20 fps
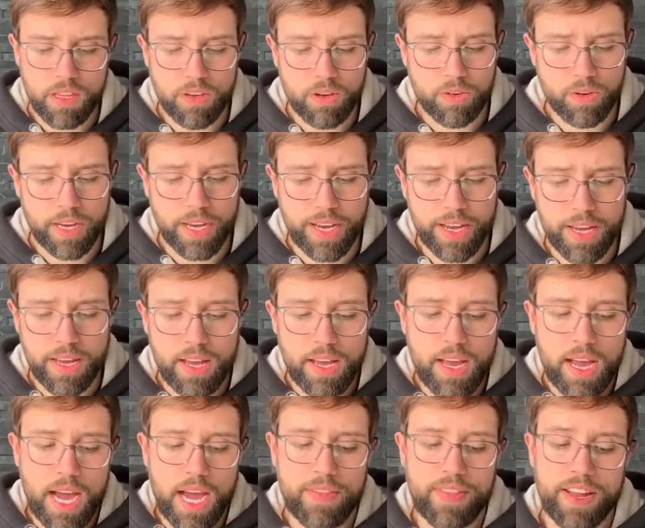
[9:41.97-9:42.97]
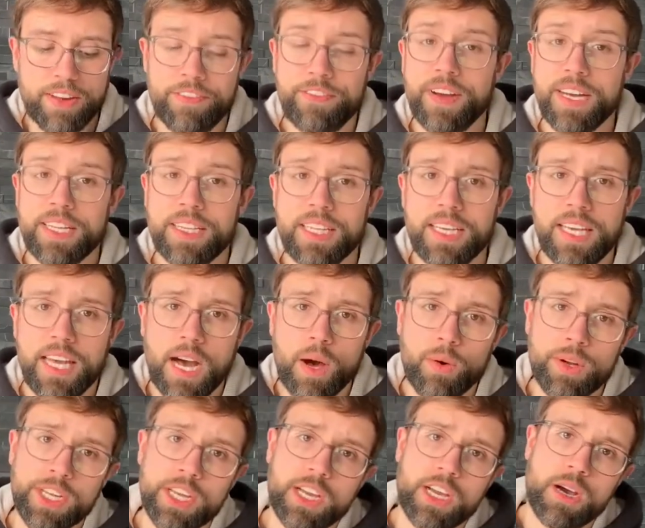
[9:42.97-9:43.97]
Okay, and then finally, I
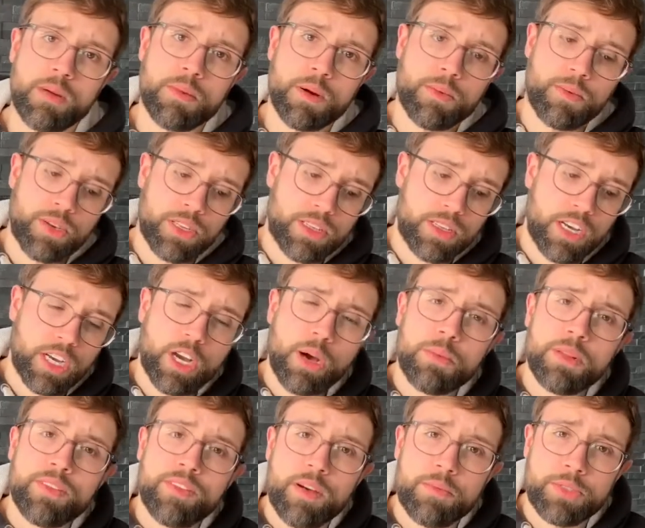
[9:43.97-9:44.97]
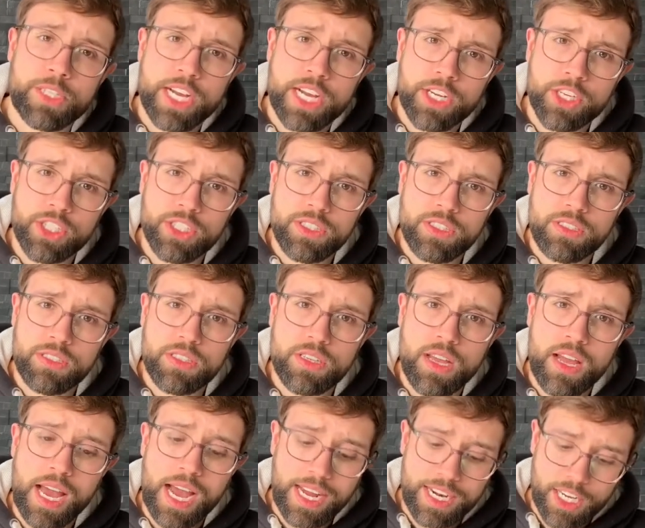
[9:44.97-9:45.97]
want you to come up with a couple of objections
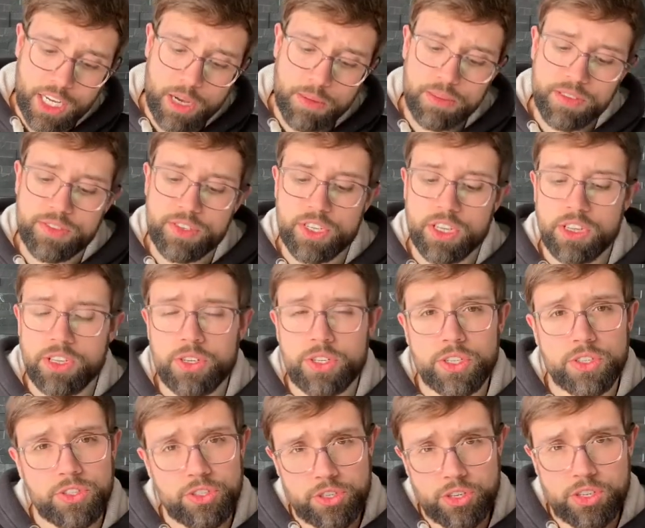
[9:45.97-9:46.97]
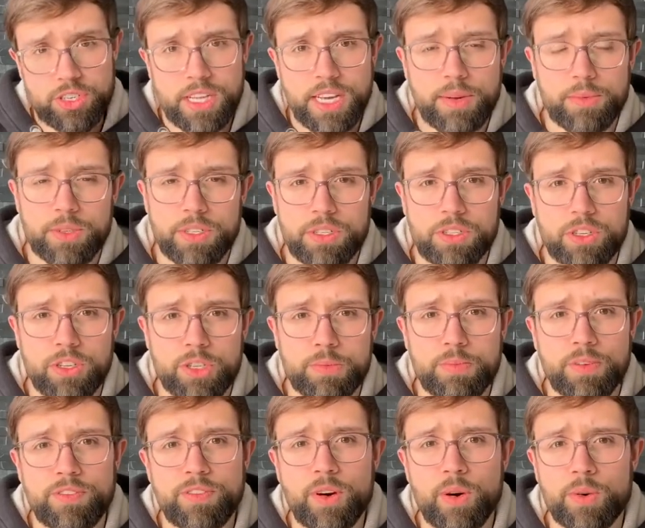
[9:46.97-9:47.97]
and a couple of solutions, just like we discussed
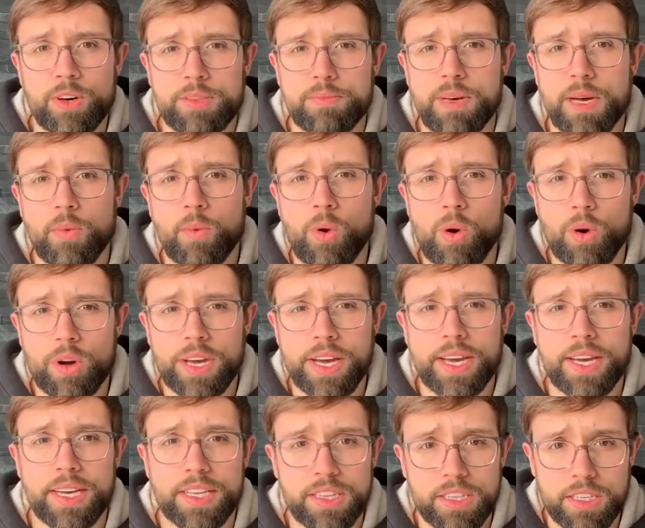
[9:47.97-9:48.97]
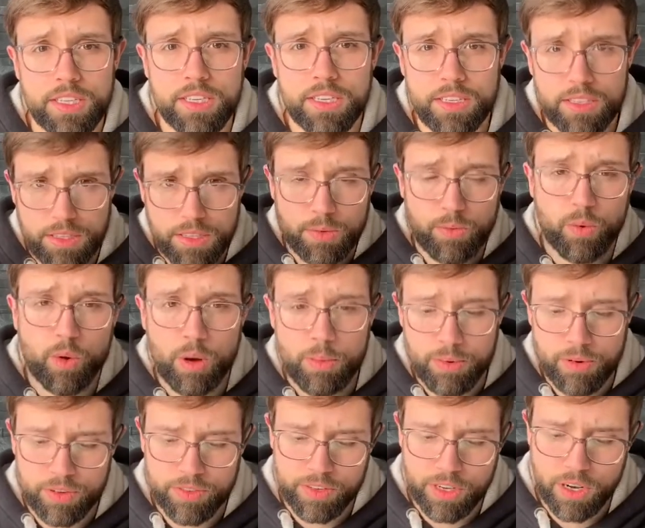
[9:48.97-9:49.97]
before with my walking and the
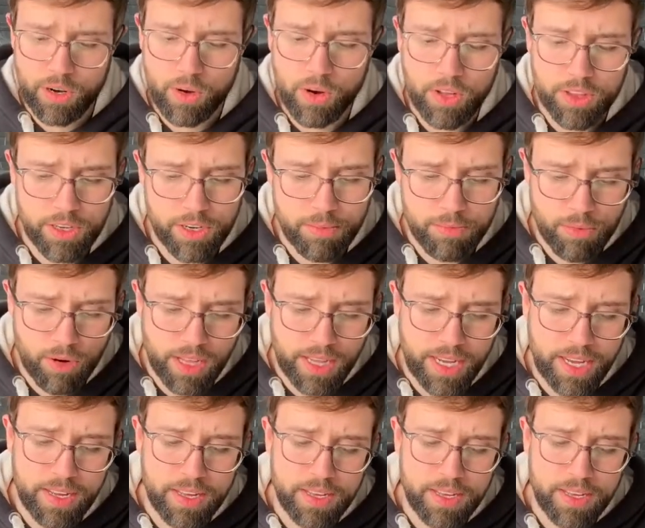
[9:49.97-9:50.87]
waterproof coat or the umbrella.